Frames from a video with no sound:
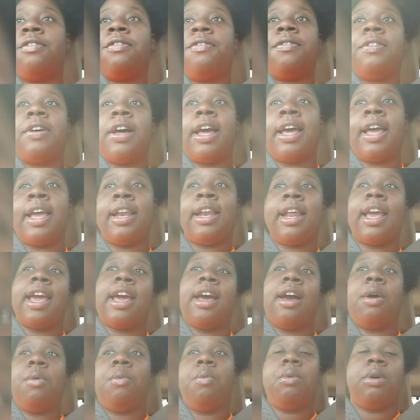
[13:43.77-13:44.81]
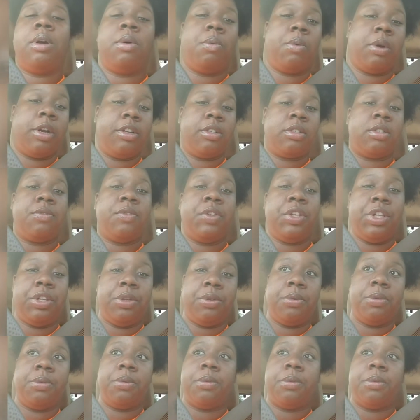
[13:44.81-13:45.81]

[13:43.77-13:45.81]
Find out what works for you